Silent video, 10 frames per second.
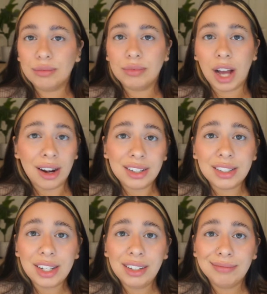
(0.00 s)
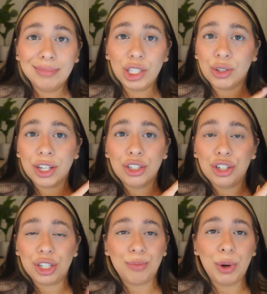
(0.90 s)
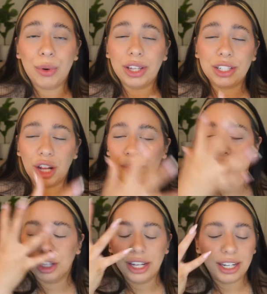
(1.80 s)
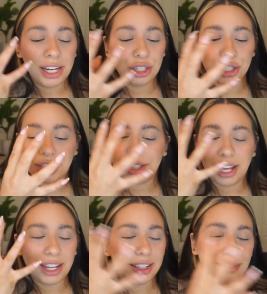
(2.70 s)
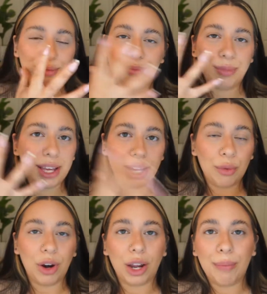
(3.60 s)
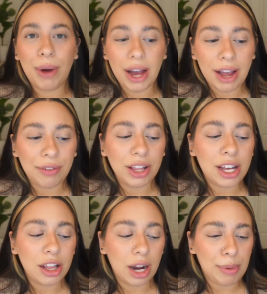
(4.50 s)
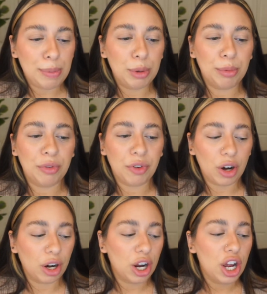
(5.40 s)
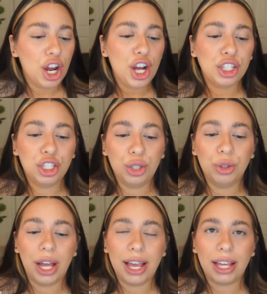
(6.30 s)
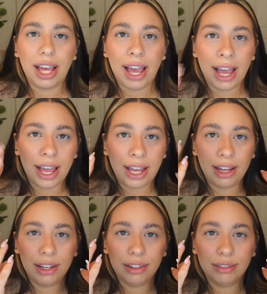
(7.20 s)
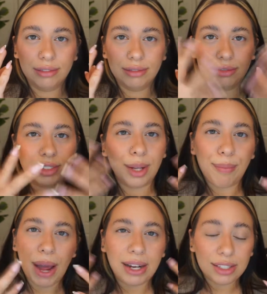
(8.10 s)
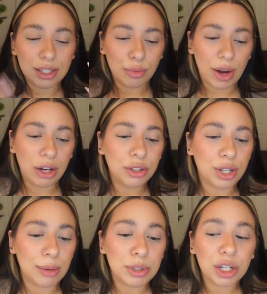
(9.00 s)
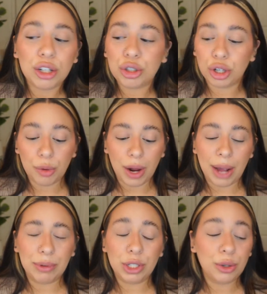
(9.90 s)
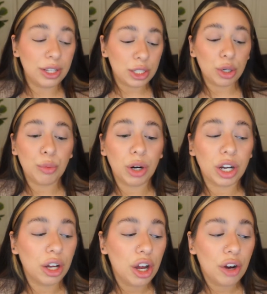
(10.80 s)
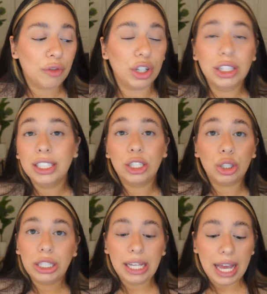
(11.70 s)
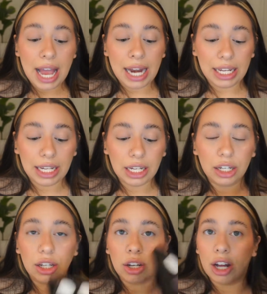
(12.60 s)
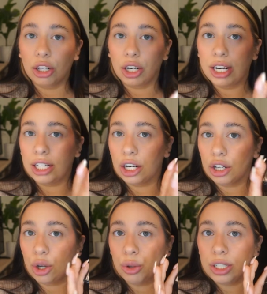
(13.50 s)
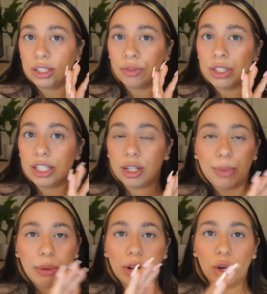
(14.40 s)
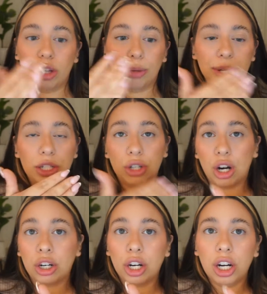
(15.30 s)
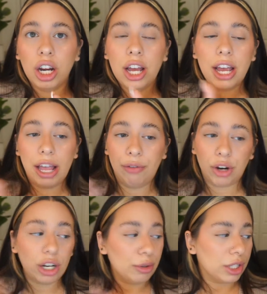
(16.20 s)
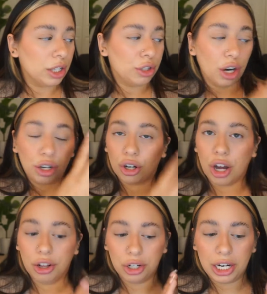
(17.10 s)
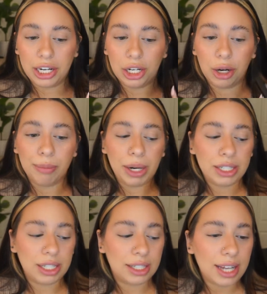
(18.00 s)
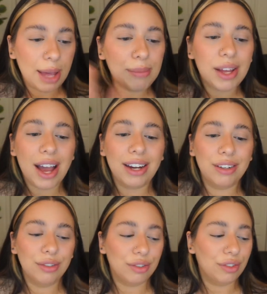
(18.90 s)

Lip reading: honestly, you can just put one of these all over your lid and just like make it work, but I feel like a lot of people would prefer to do like some mattes as well. So I'm just going to show you what I would do, and this would work for literally any color in here. The only difference is you may want to go a little bit darker if you're going to use a darker color in here, but it's the same kind of